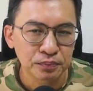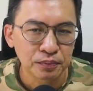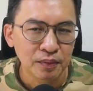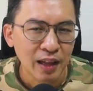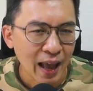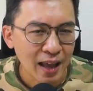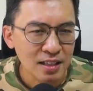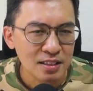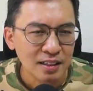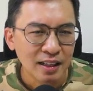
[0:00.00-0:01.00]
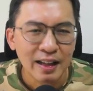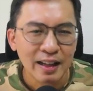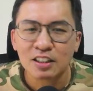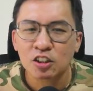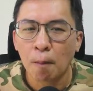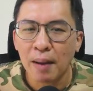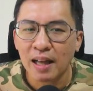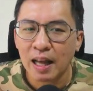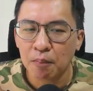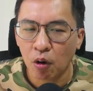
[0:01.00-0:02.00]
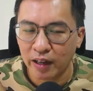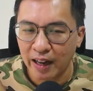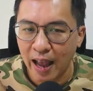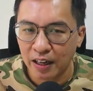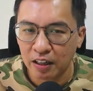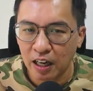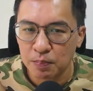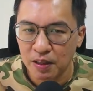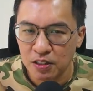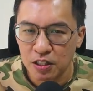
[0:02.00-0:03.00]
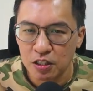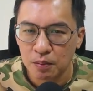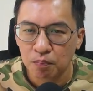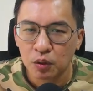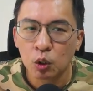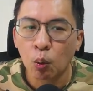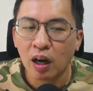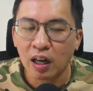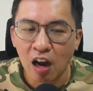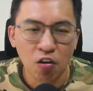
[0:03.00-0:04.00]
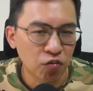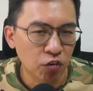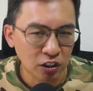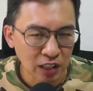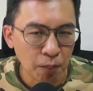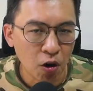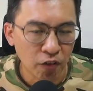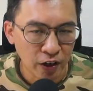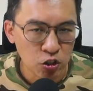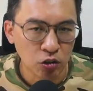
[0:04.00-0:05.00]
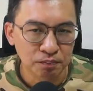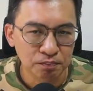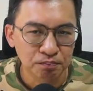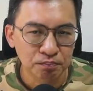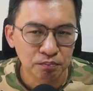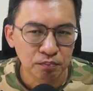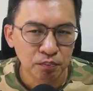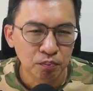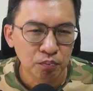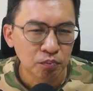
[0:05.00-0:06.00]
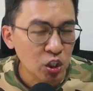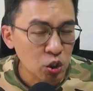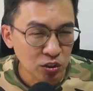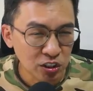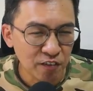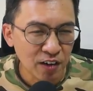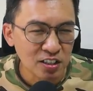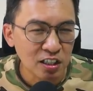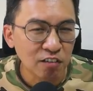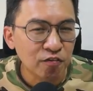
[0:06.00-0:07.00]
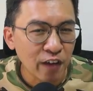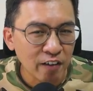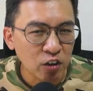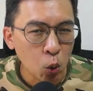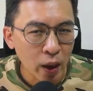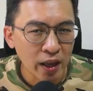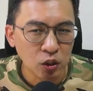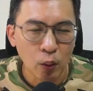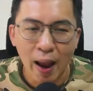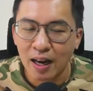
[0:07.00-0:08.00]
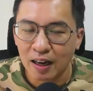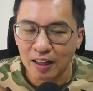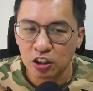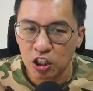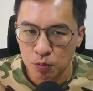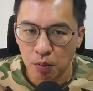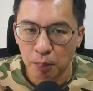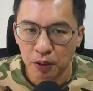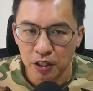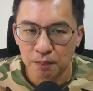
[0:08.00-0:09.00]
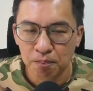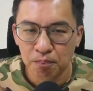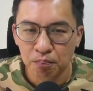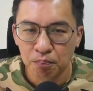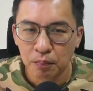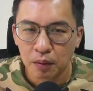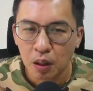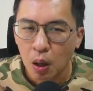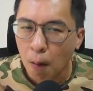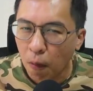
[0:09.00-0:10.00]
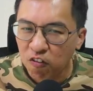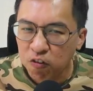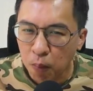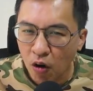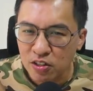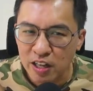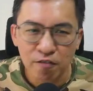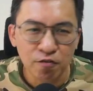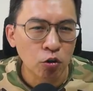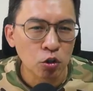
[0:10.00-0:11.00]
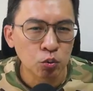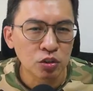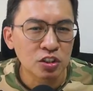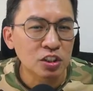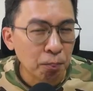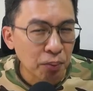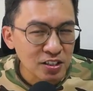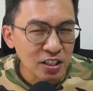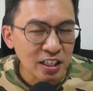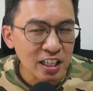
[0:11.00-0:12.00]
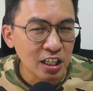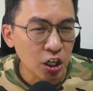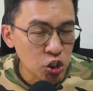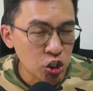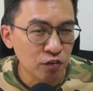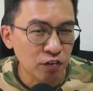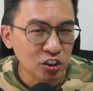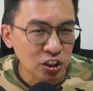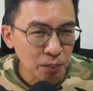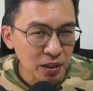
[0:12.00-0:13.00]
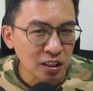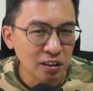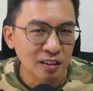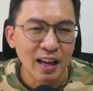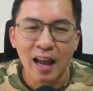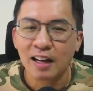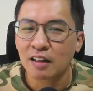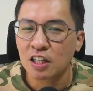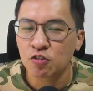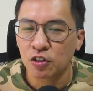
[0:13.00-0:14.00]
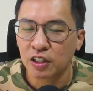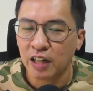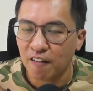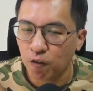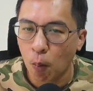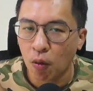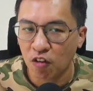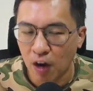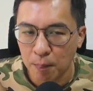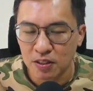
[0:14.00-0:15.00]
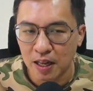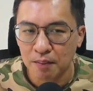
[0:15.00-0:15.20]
Hence, let us compare them on an analyzed basis to account for the time horizon. This will give us a fairer way to analyze each property. Both Poiz and Poiz would surprisingly achieve a similar analyzed return at 4.5%.